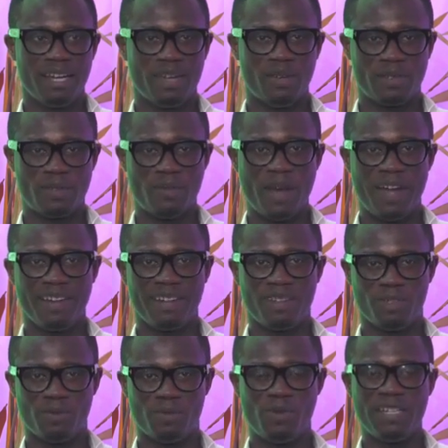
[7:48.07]
Dr.
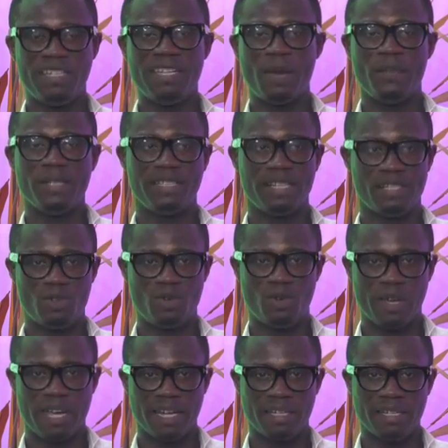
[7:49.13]
Michael Boadi Nyamekye is
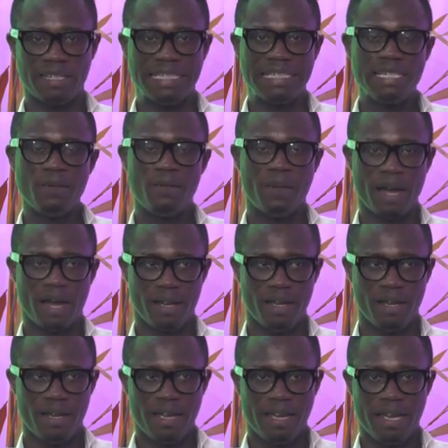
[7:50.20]
going to get deeper
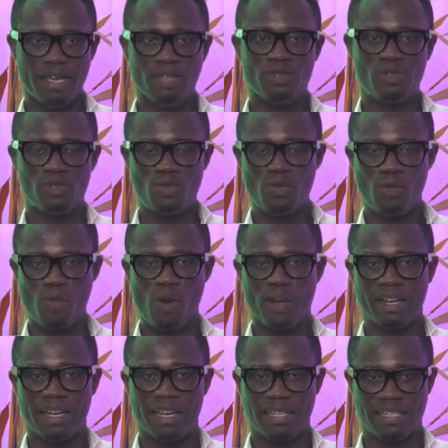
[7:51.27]
into
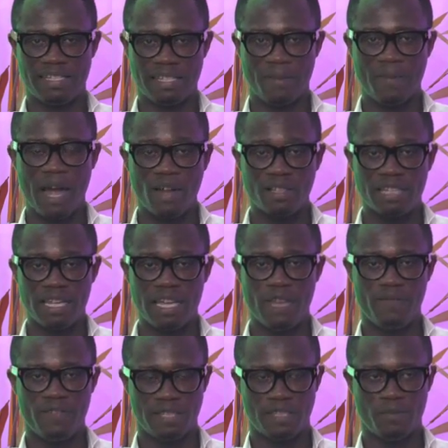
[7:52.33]
what it is about,
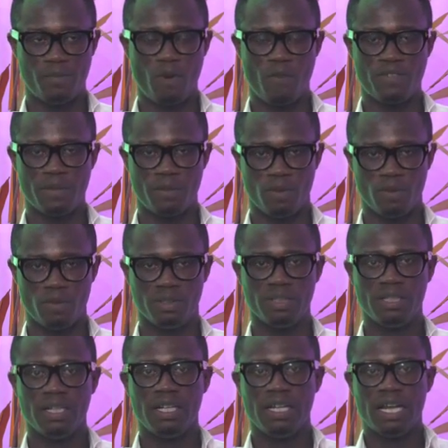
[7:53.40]
if it's profitable.
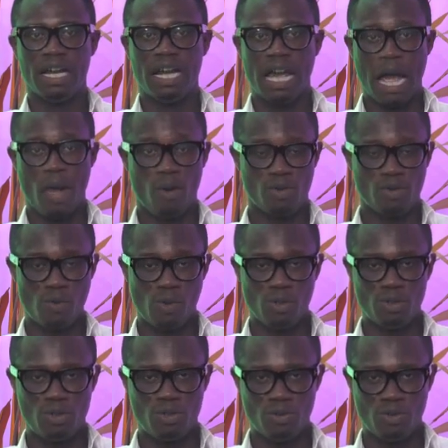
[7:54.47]
I also
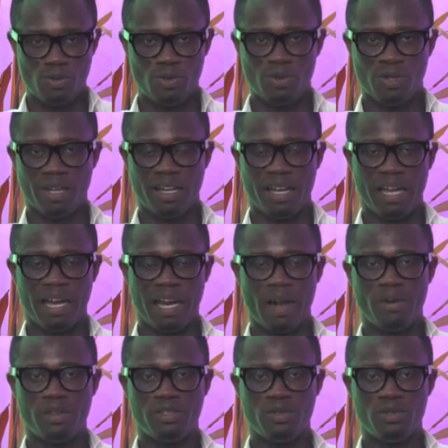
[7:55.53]
want to
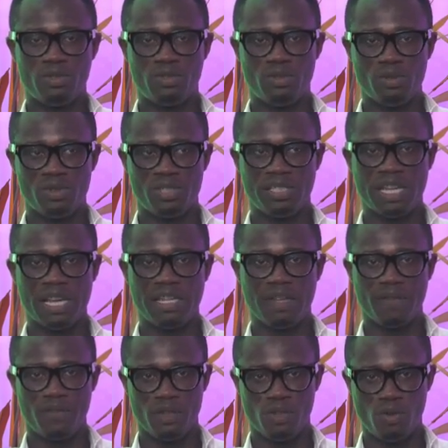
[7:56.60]
encourage you to share
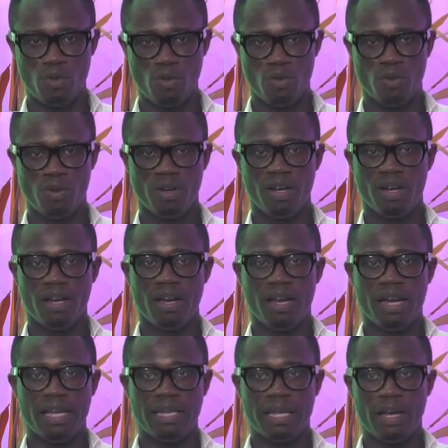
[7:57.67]
the video
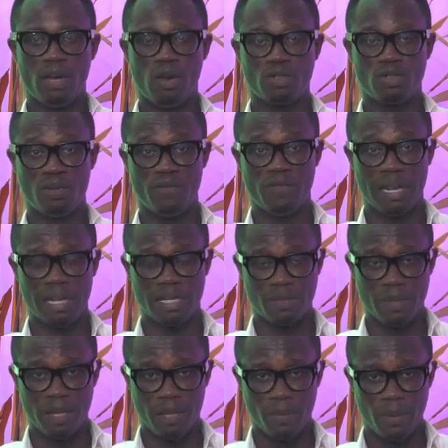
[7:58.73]
and then also invite as many